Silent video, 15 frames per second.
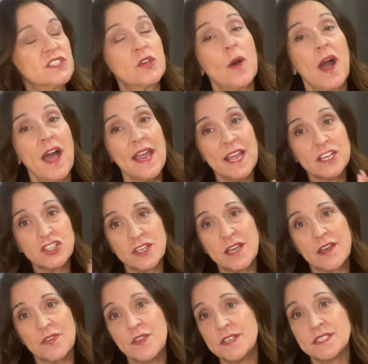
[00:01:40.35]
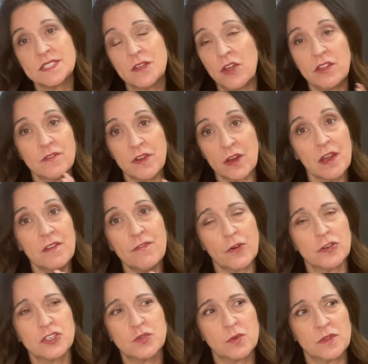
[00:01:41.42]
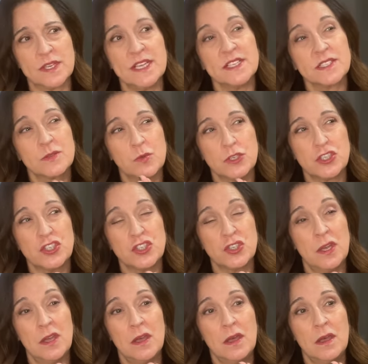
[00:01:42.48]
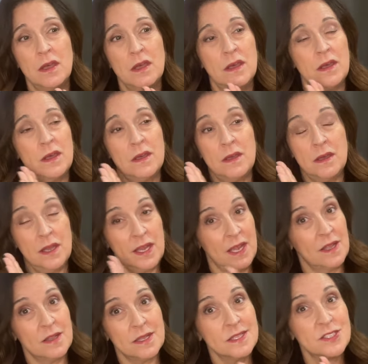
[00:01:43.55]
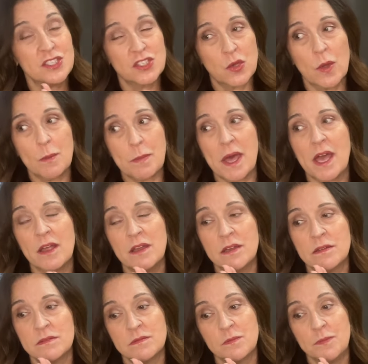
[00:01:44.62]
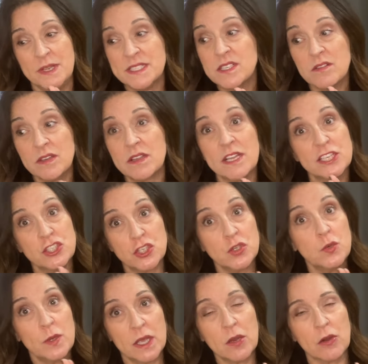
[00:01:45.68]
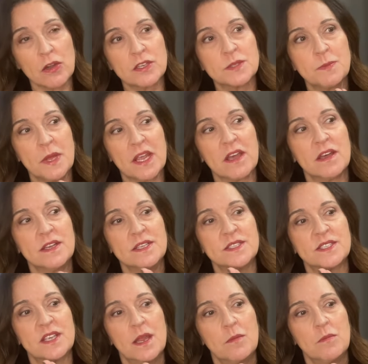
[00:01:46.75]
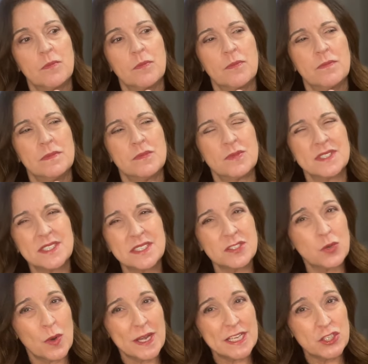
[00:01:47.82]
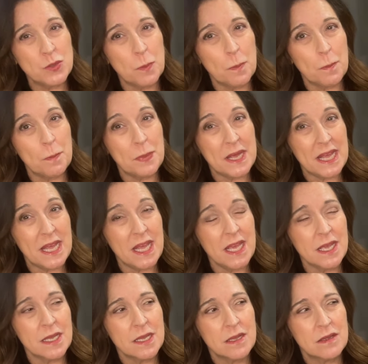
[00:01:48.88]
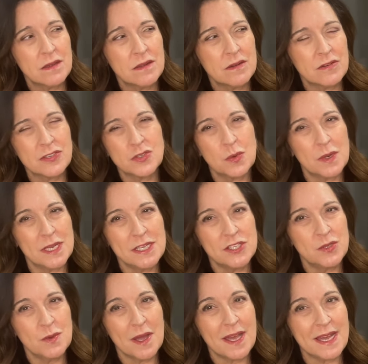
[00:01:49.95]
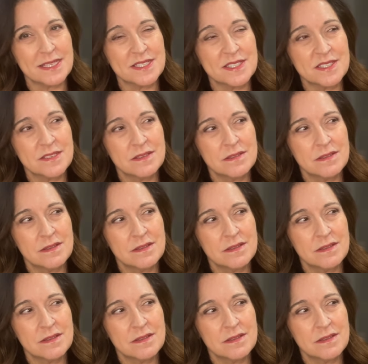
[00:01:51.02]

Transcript: So I actually got this on the very first release, which again, this is going back basically like two years because I'm, was this twenty-two P or twenty-two S?